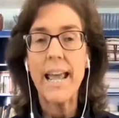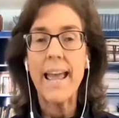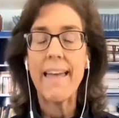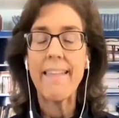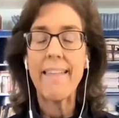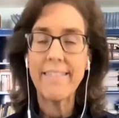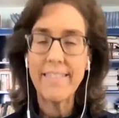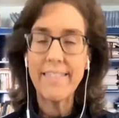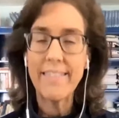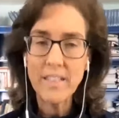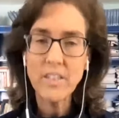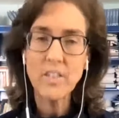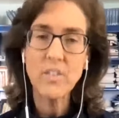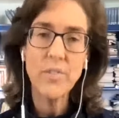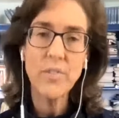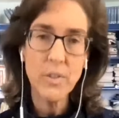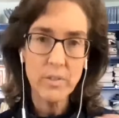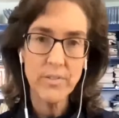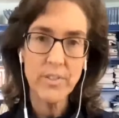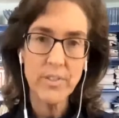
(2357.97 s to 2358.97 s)
And this
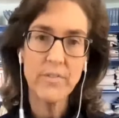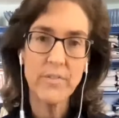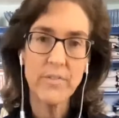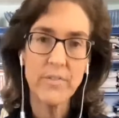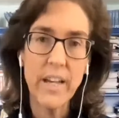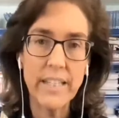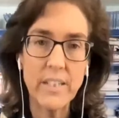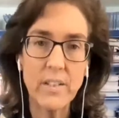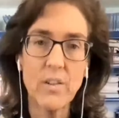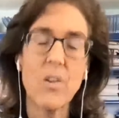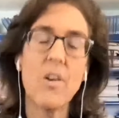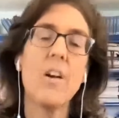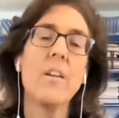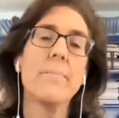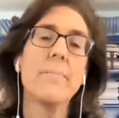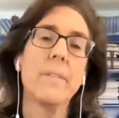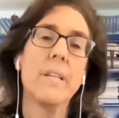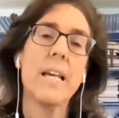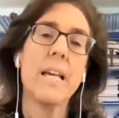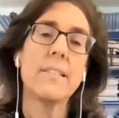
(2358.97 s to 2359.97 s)
view of divine law
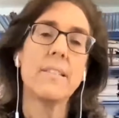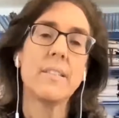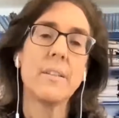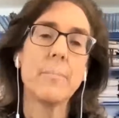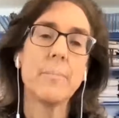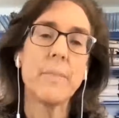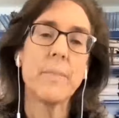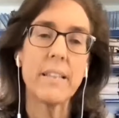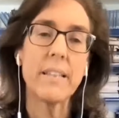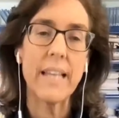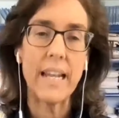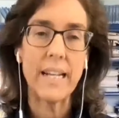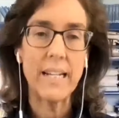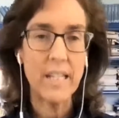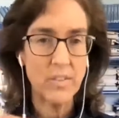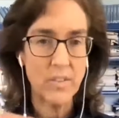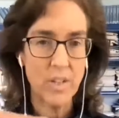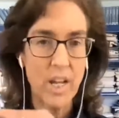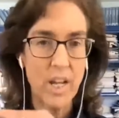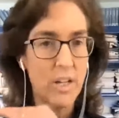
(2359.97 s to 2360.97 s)
as something that
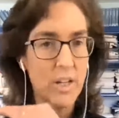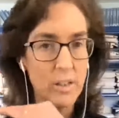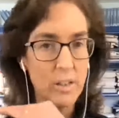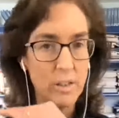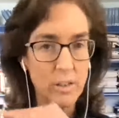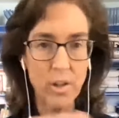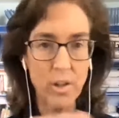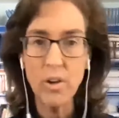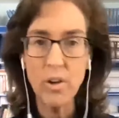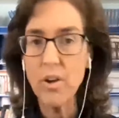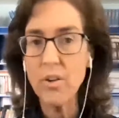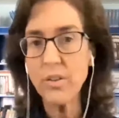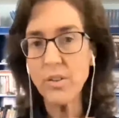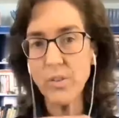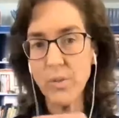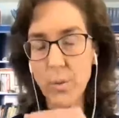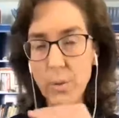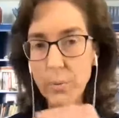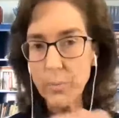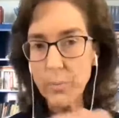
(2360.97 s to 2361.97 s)
is a logos
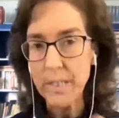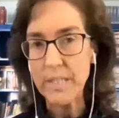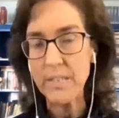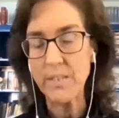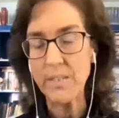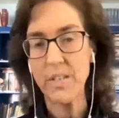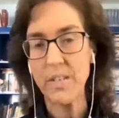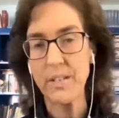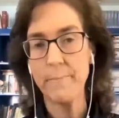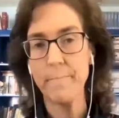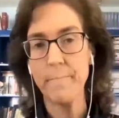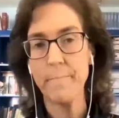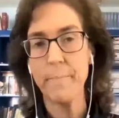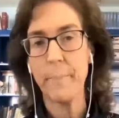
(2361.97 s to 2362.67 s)
or reason